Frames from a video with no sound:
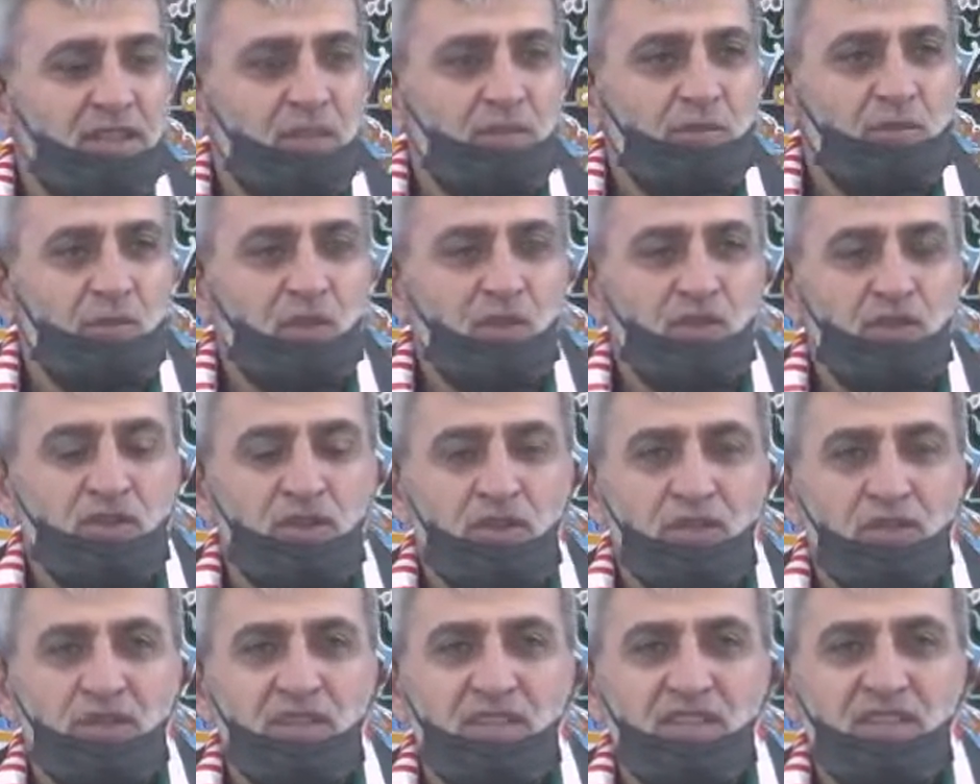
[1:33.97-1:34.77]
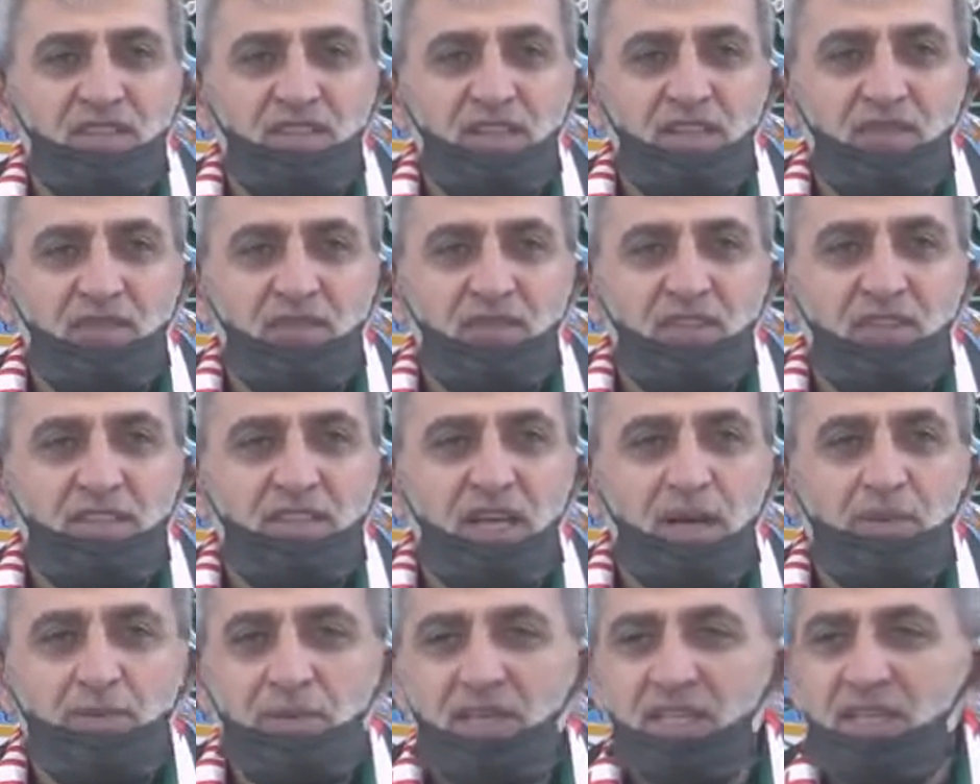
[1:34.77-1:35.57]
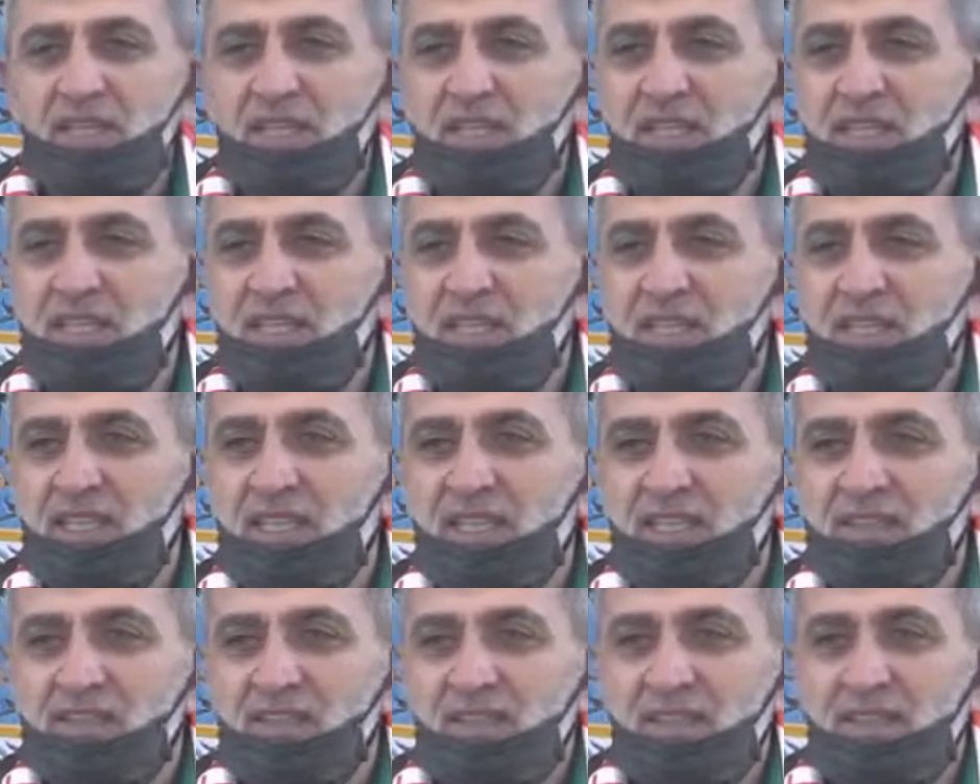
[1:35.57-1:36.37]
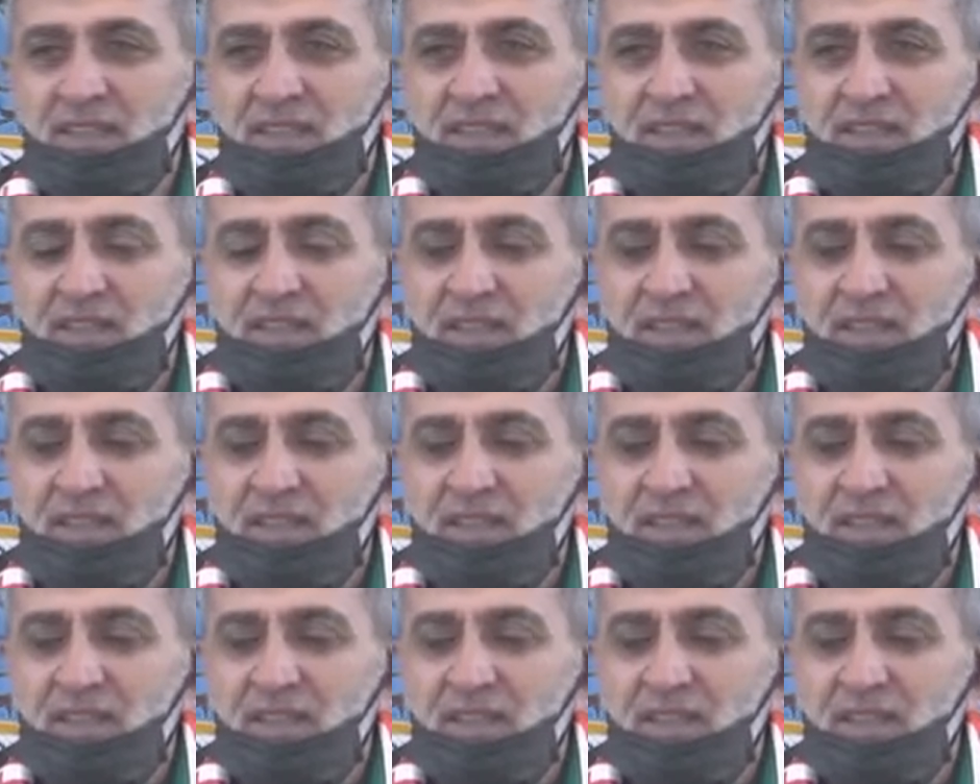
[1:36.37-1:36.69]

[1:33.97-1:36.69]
most of the stuff is happening in Gaza,